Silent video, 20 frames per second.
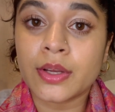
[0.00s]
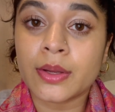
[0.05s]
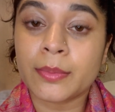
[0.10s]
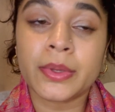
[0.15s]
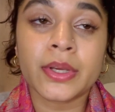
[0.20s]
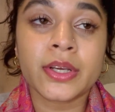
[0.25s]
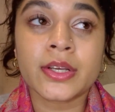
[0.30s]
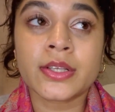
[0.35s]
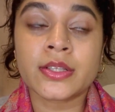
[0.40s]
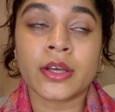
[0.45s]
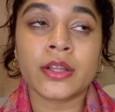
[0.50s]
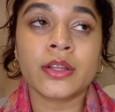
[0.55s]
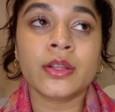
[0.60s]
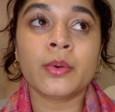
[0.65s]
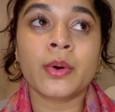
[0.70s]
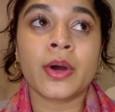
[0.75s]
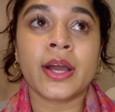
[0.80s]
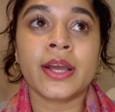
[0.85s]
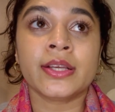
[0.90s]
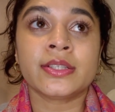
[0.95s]
Because
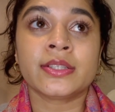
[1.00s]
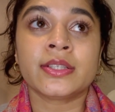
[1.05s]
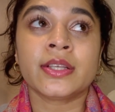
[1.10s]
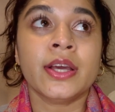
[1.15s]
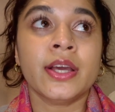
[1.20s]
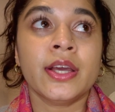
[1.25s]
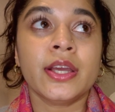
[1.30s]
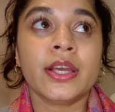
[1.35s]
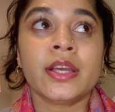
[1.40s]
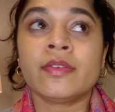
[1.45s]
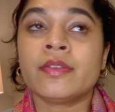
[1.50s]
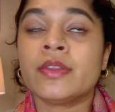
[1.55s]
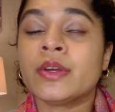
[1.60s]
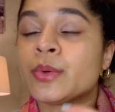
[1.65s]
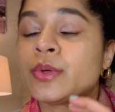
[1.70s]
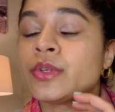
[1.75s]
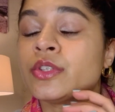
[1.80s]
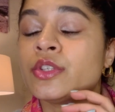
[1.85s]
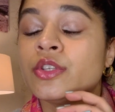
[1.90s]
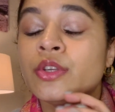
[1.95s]
otherwise, if there
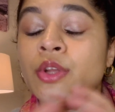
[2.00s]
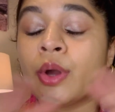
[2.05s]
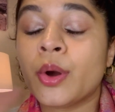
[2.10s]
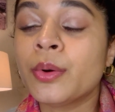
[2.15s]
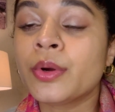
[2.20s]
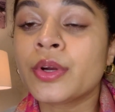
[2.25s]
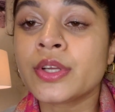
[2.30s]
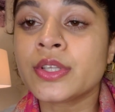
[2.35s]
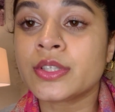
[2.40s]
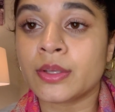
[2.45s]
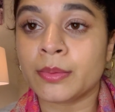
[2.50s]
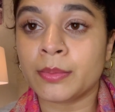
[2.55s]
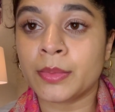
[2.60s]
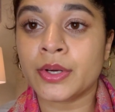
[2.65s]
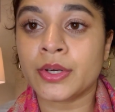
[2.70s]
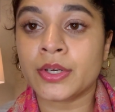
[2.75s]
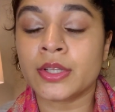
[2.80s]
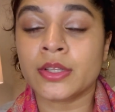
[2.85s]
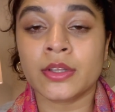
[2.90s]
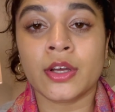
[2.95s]
was no Good
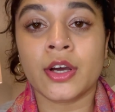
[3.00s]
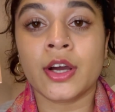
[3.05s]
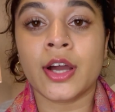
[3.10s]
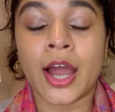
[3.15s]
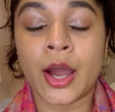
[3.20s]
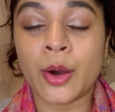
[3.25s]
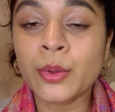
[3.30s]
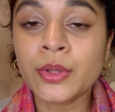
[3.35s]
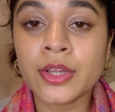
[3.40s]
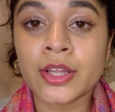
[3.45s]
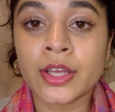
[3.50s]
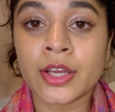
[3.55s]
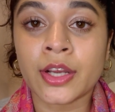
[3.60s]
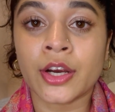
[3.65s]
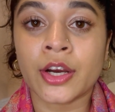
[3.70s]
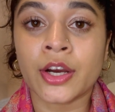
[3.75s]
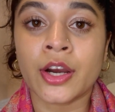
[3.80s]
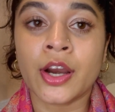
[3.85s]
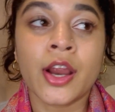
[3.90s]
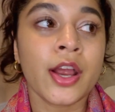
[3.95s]
Samaritan Law out
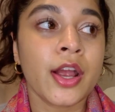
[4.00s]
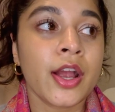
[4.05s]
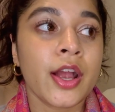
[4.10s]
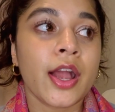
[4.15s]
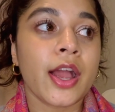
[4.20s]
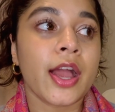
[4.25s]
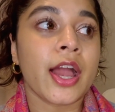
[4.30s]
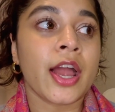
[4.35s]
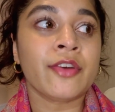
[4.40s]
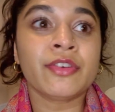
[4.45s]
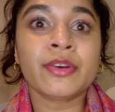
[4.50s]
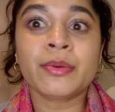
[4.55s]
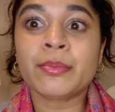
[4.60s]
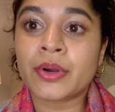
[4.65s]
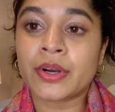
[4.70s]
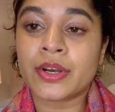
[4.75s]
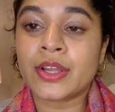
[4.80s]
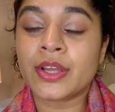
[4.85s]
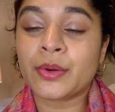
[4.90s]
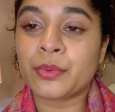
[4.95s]
there,
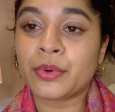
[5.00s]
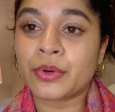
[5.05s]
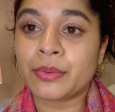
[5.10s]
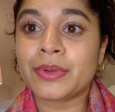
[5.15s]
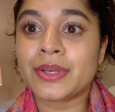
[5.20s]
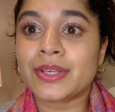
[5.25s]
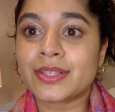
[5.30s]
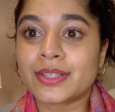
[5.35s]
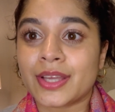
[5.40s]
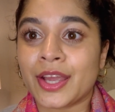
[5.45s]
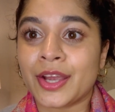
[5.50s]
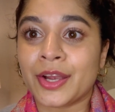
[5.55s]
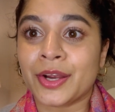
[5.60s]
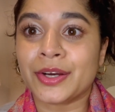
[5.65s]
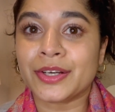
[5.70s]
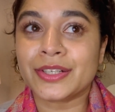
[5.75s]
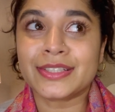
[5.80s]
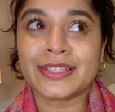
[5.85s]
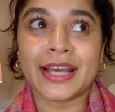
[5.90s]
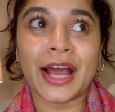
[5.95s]
everybody would be
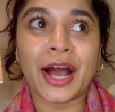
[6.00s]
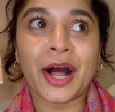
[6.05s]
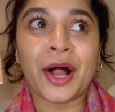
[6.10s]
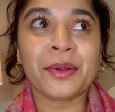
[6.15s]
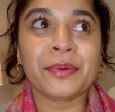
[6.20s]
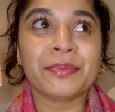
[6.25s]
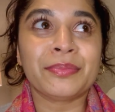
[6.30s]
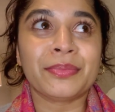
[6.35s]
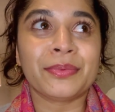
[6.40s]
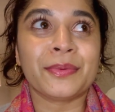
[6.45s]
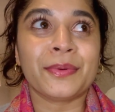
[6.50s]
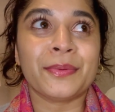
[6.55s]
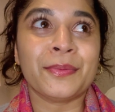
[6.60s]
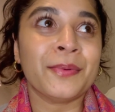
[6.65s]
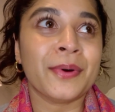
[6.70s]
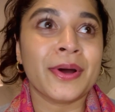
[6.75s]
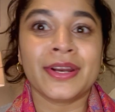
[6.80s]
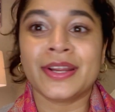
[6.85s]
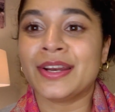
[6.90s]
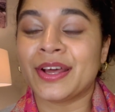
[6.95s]
scared to help
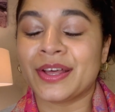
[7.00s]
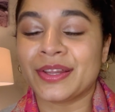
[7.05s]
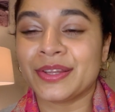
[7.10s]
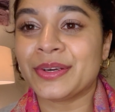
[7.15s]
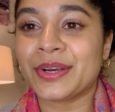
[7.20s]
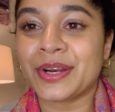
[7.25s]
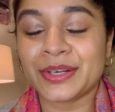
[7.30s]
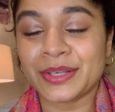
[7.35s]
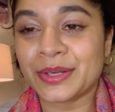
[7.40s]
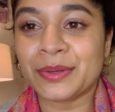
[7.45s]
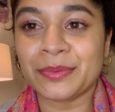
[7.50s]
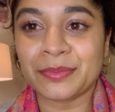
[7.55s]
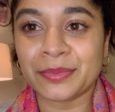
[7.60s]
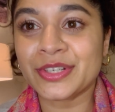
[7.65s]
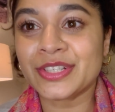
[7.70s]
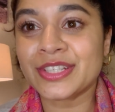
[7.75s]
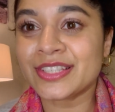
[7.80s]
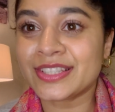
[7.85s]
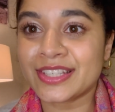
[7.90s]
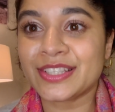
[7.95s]
one another in an
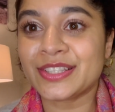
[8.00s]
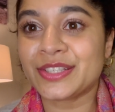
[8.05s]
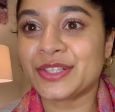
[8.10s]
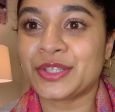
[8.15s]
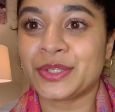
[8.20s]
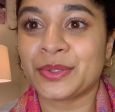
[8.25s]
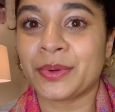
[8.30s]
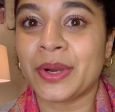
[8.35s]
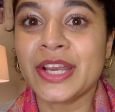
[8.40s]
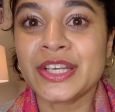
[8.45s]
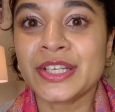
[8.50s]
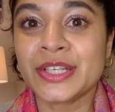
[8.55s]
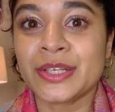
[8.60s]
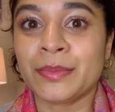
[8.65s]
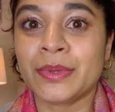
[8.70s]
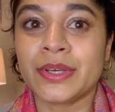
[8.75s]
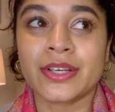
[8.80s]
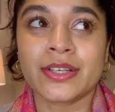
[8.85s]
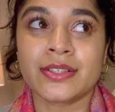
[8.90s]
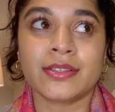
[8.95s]
emergency
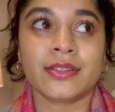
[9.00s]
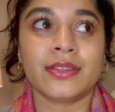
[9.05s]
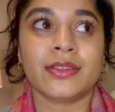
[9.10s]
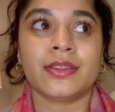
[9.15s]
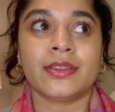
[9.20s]
situation because